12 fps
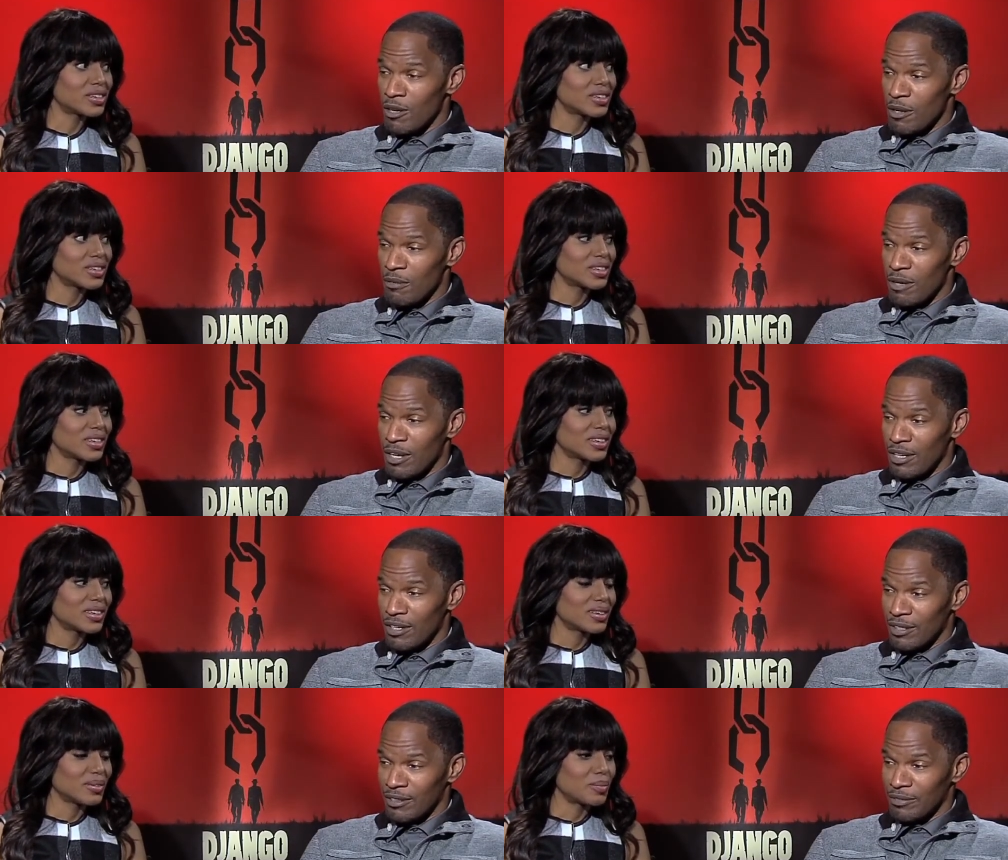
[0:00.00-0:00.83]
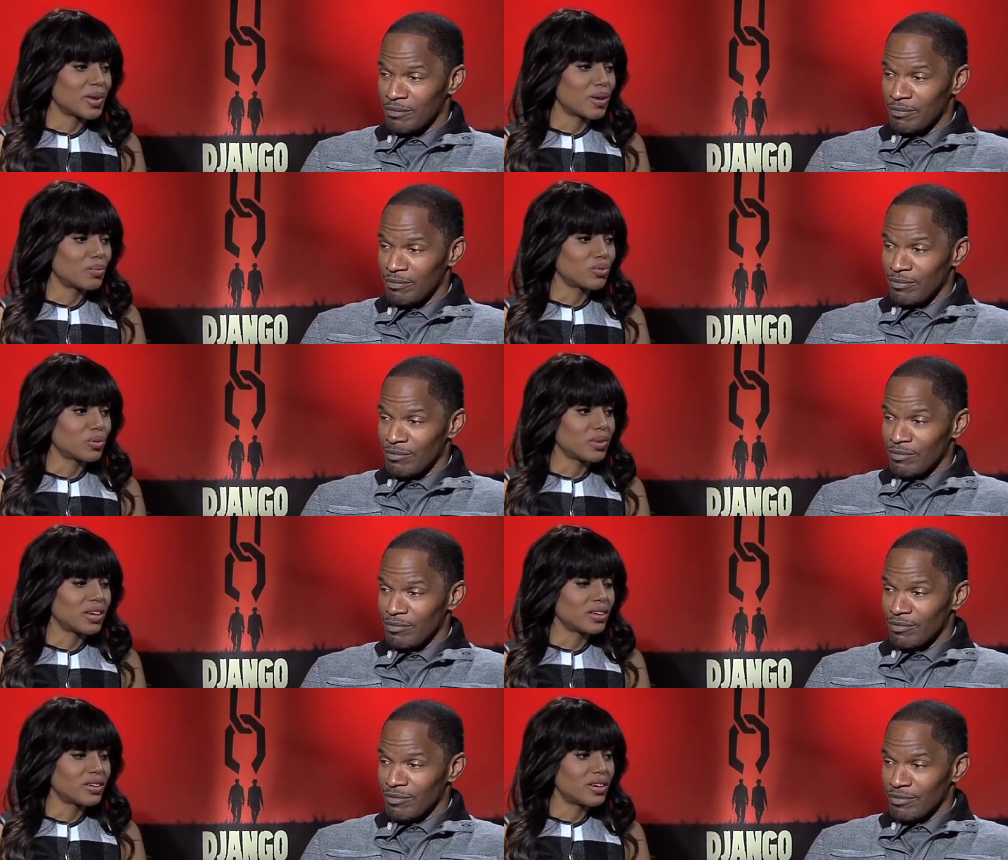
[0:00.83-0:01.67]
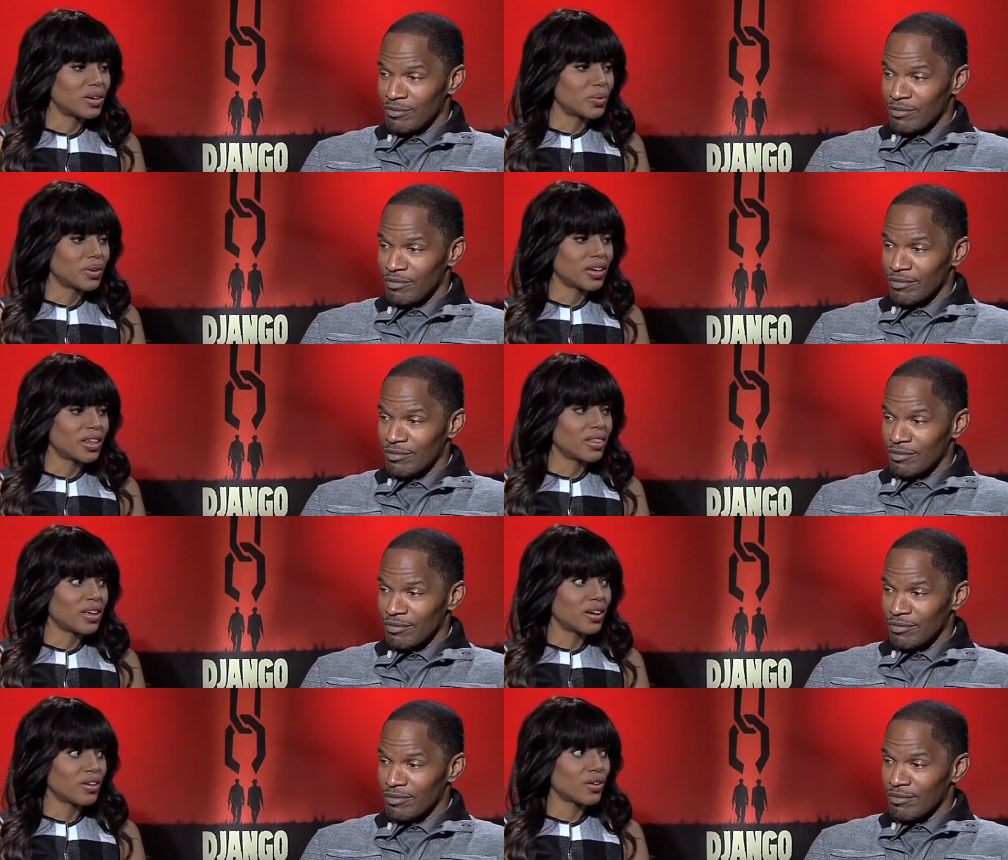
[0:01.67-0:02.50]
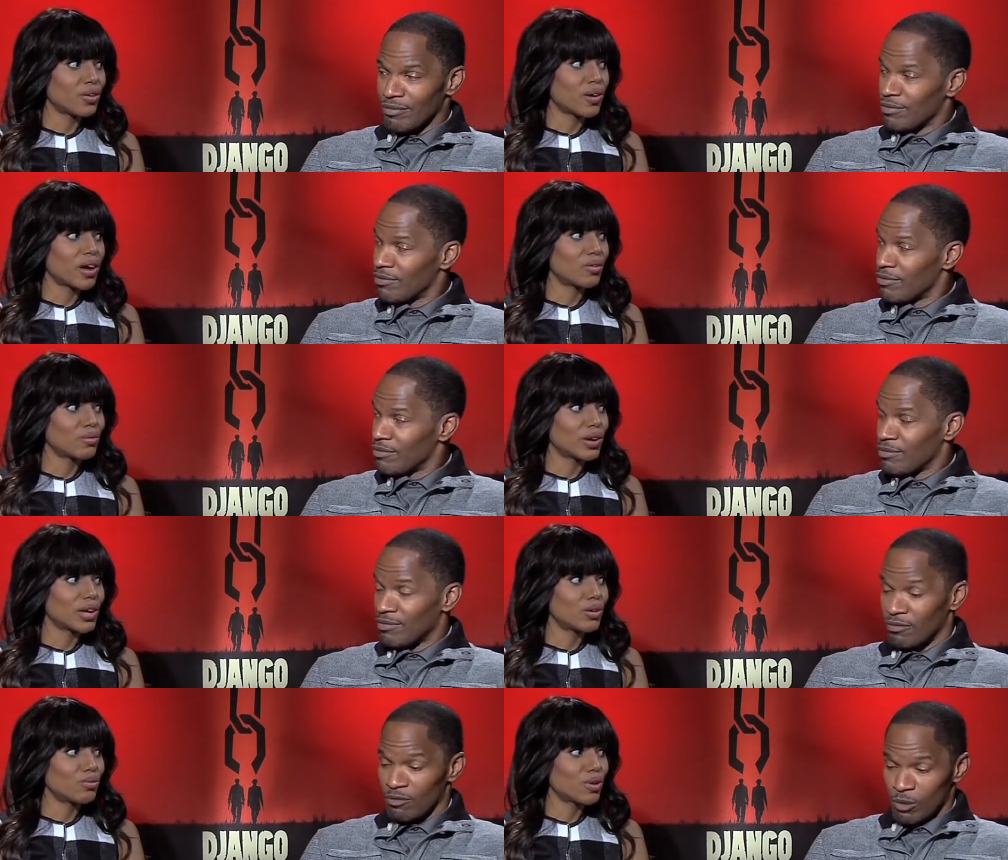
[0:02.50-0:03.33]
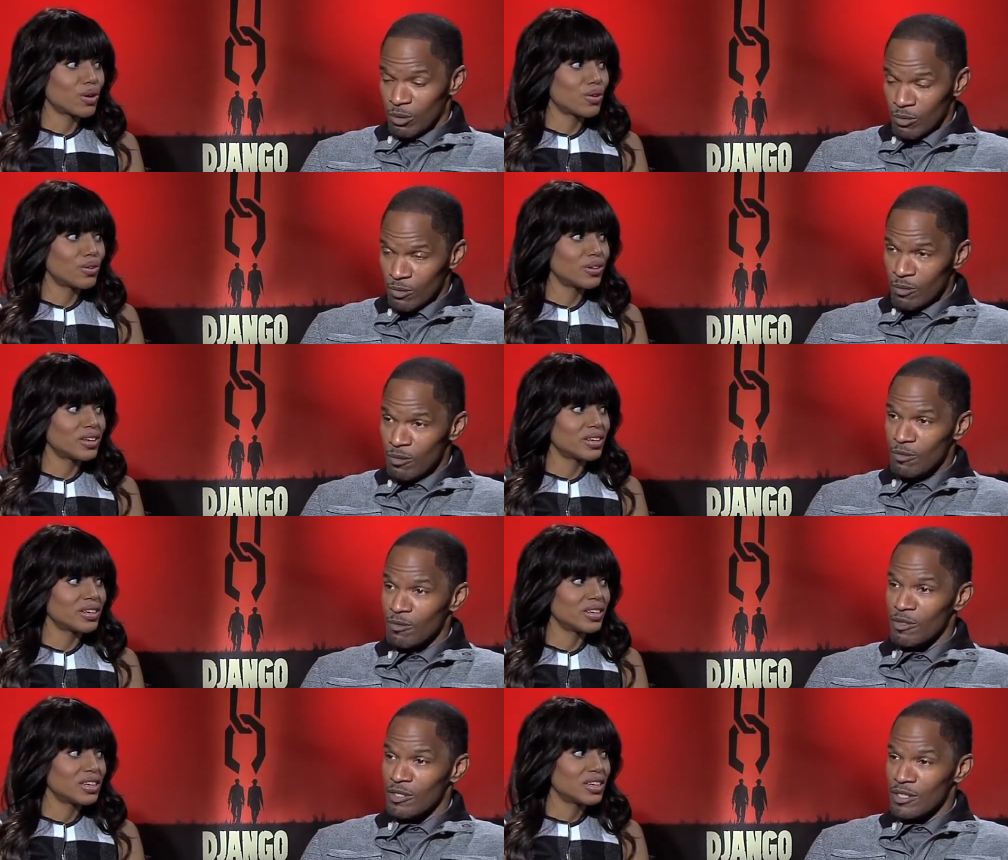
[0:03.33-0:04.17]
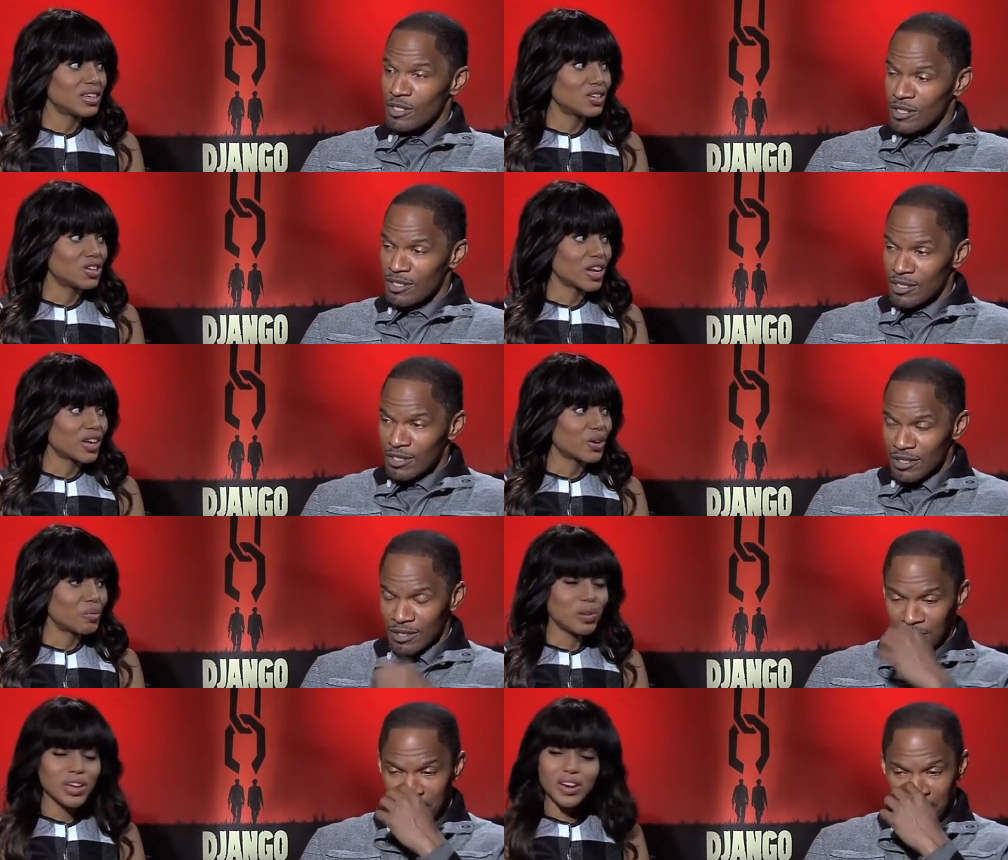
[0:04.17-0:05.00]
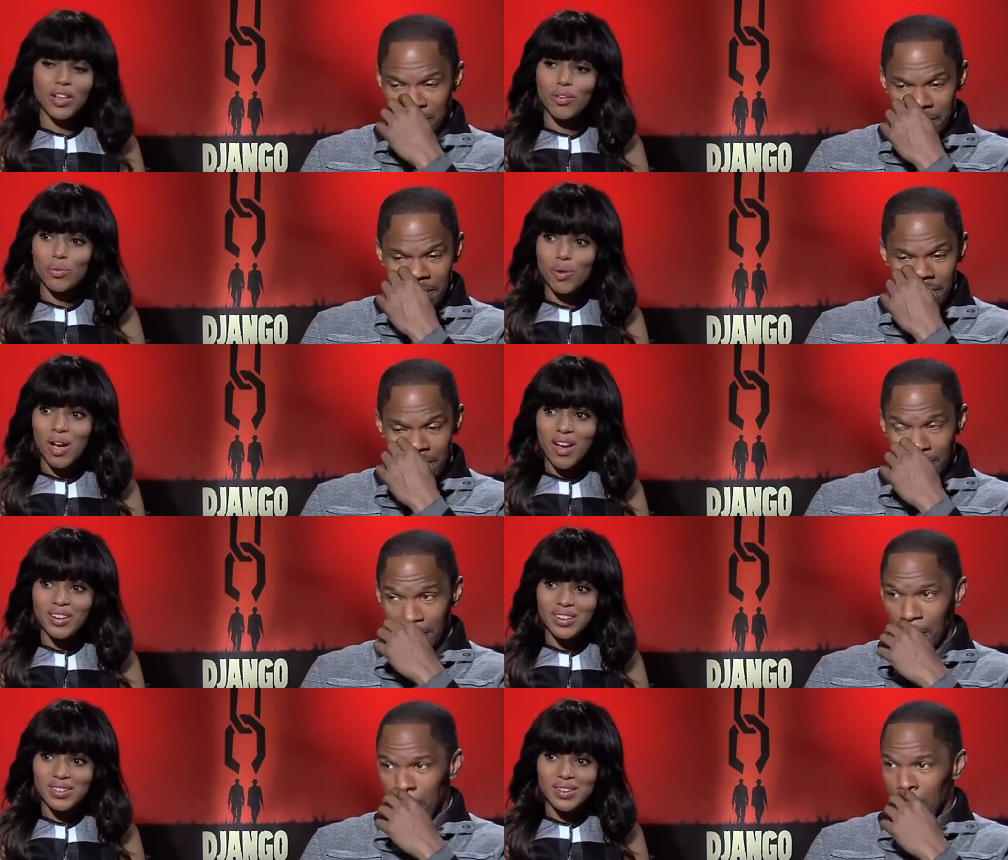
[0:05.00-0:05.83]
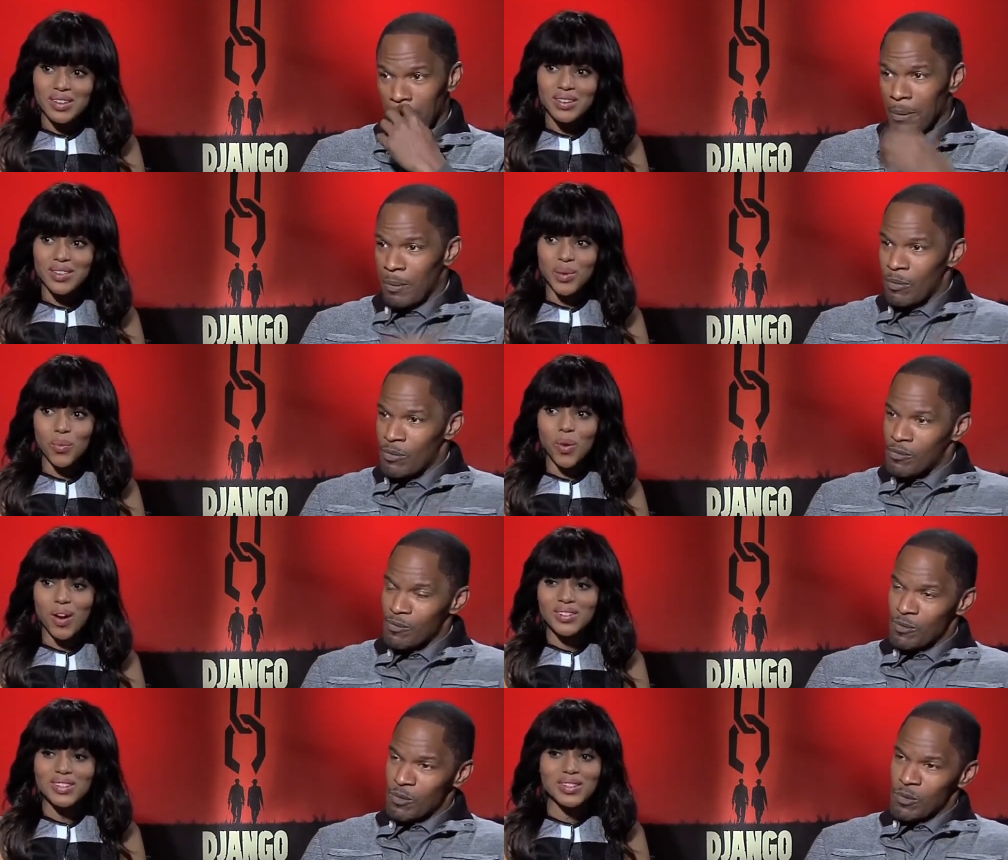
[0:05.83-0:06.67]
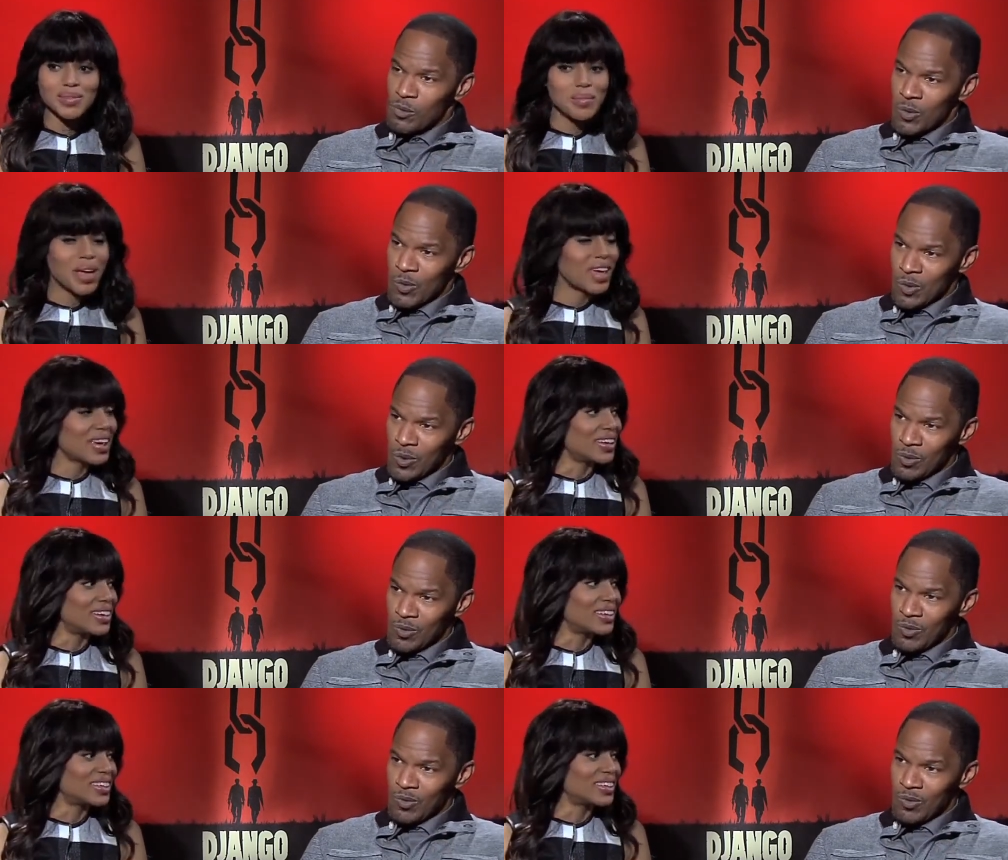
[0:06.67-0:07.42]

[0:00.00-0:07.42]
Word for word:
Speaker 1: talk about it. Ah. About Broomhilda working the Underground Railroad -hmm. and Django being on the run because he is a wanted man.